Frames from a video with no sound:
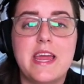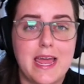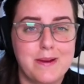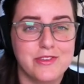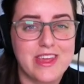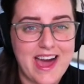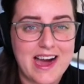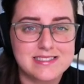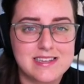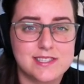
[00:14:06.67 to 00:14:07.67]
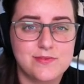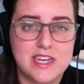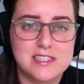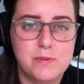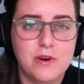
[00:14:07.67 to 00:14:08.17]
able to access
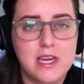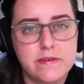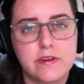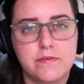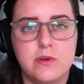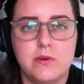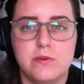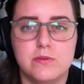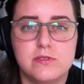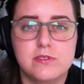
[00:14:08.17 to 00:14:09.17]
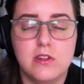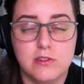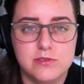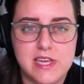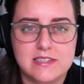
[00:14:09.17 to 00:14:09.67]
Facebook even if you
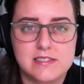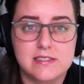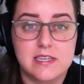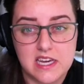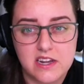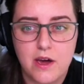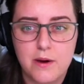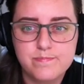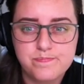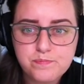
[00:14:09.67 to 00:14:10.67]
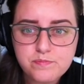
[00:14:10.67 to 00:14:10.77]
lose access to GitHub.